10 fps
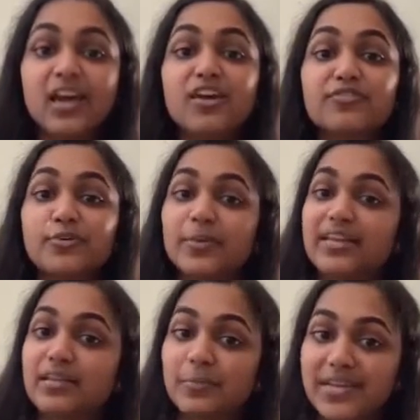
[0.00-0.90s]
for being the
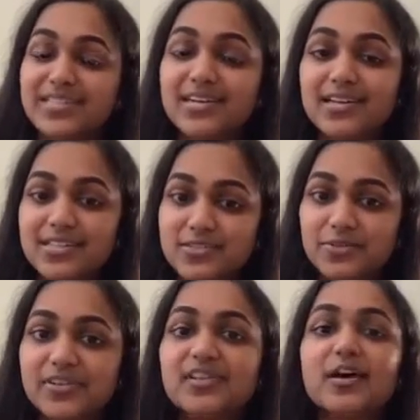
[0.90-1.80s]
best girl
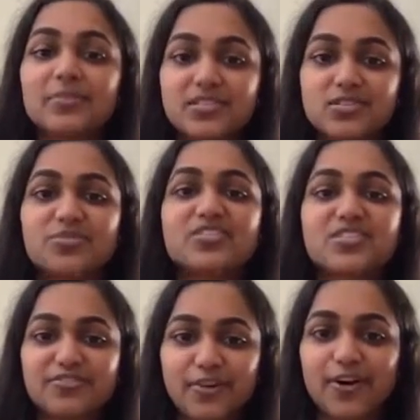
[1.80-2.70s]
student among students
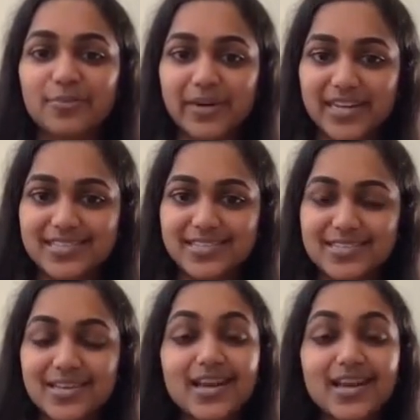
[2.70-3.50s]
of all branches.